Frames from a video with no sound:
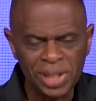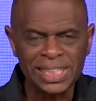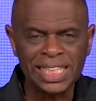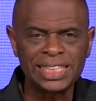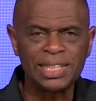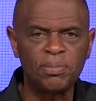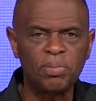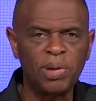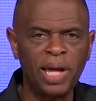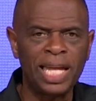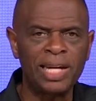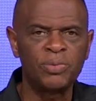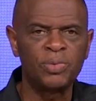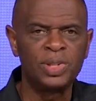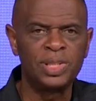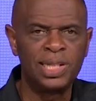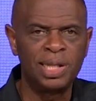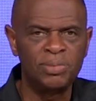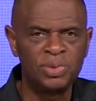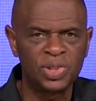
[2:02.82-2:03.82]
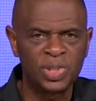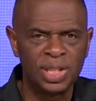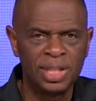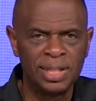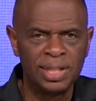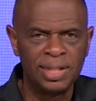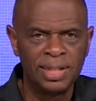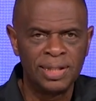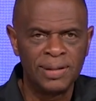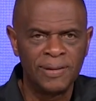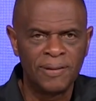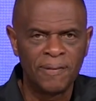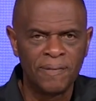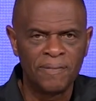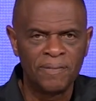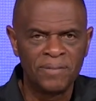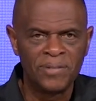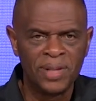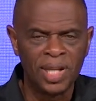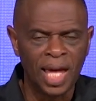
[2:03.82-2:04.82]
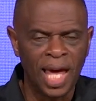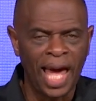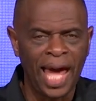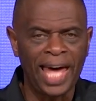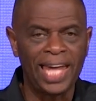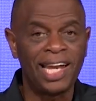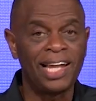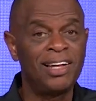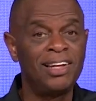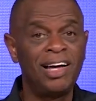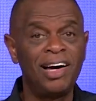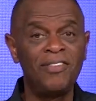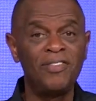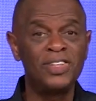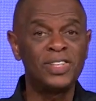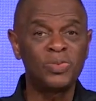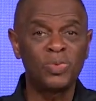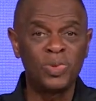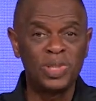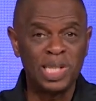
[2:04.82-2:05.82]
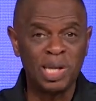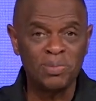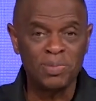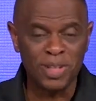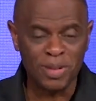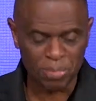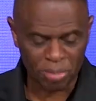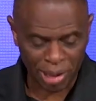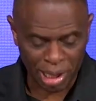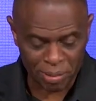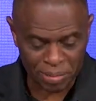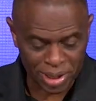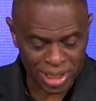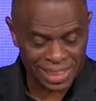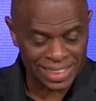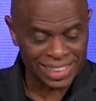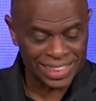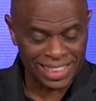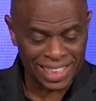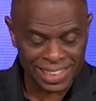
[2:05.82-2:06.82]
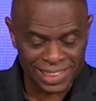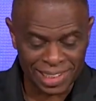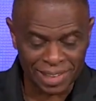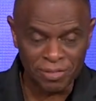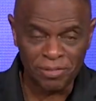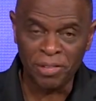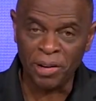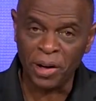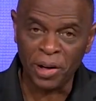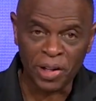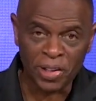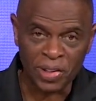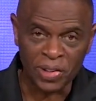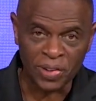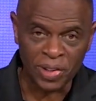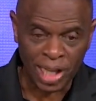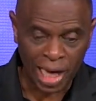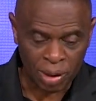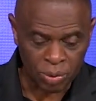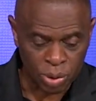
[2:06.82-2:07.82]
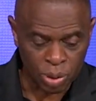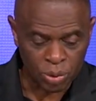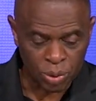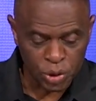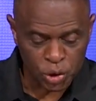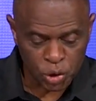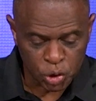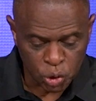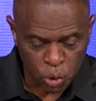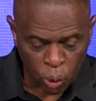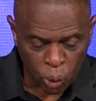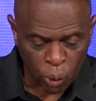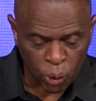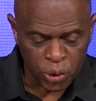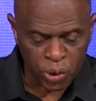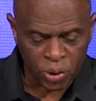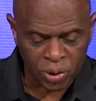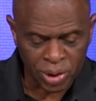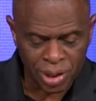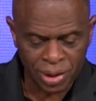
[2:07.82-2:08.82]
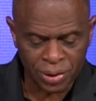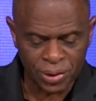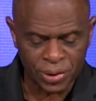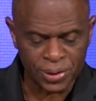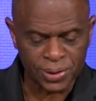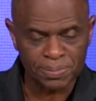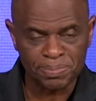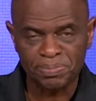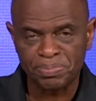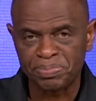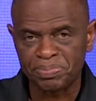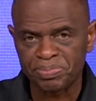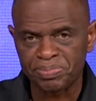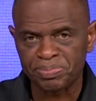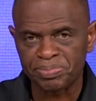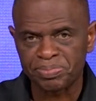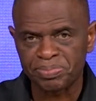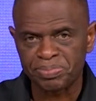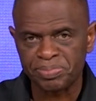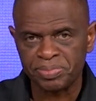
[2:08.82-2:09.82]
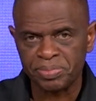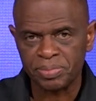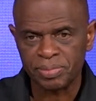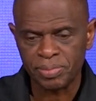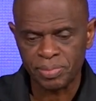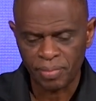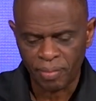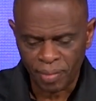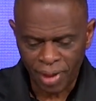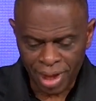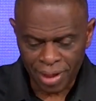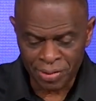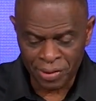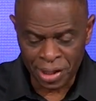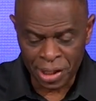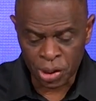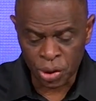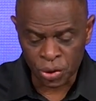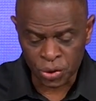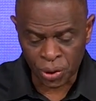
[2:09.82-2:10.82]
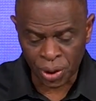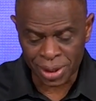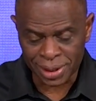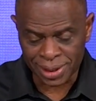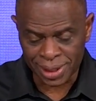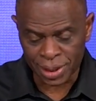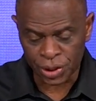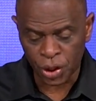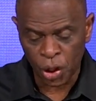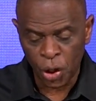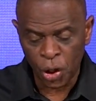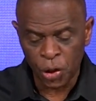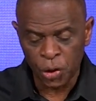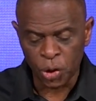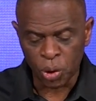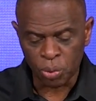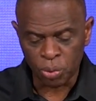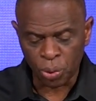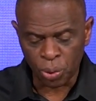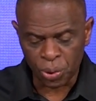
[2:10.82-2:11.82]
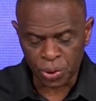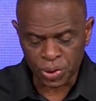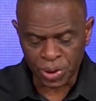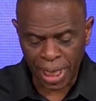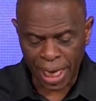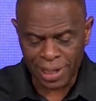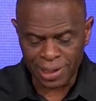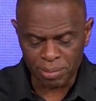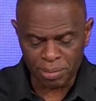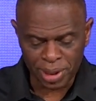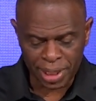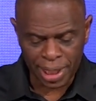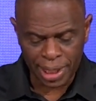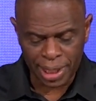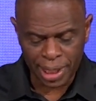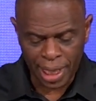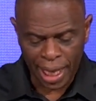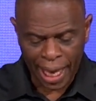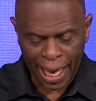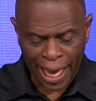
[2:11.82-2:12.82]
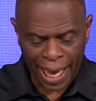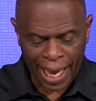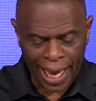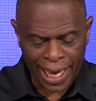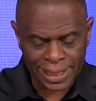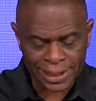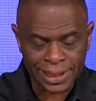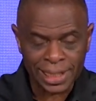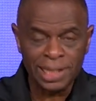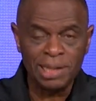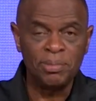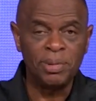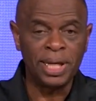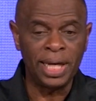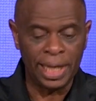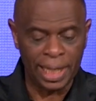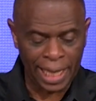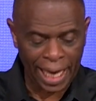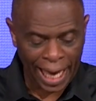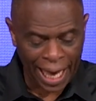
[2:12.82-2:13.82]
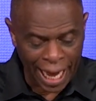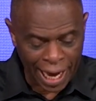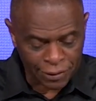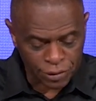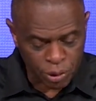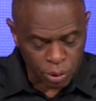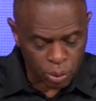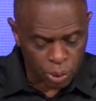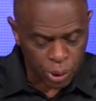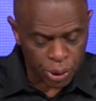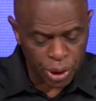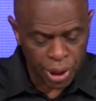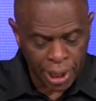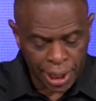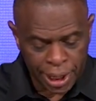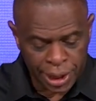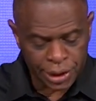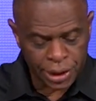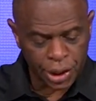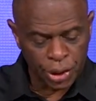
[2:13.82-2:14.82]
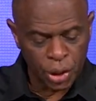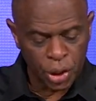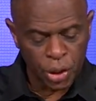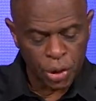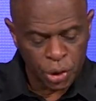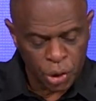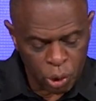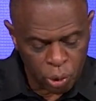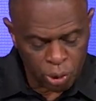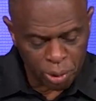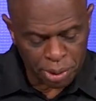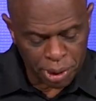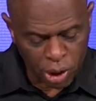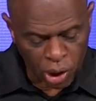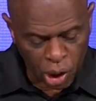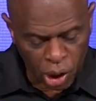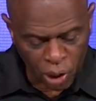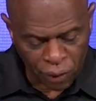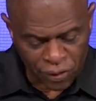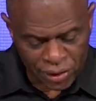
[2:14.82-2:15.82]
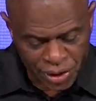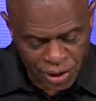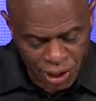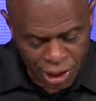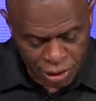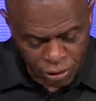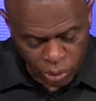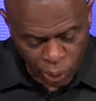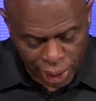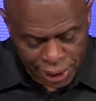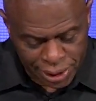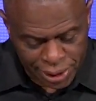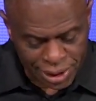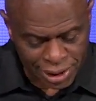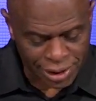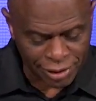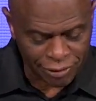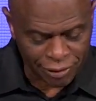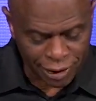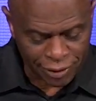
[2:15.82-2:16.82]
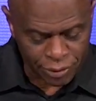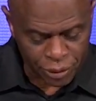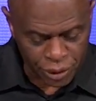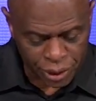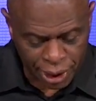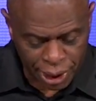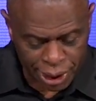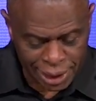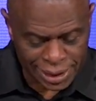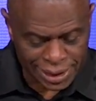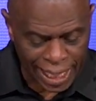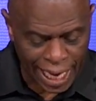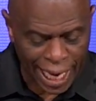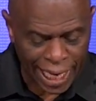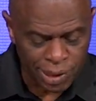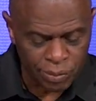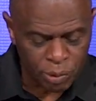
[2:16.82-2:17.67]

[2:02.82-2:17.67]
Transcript: has a plan of redemption. And I love this redemptive plan because it says it very clearly, I will restore your leaders. Then he goes on and says, your rulers and the beginning, as in the beginning. Afterward, he said, you will be called the city of righteousness, the faithful city. Zion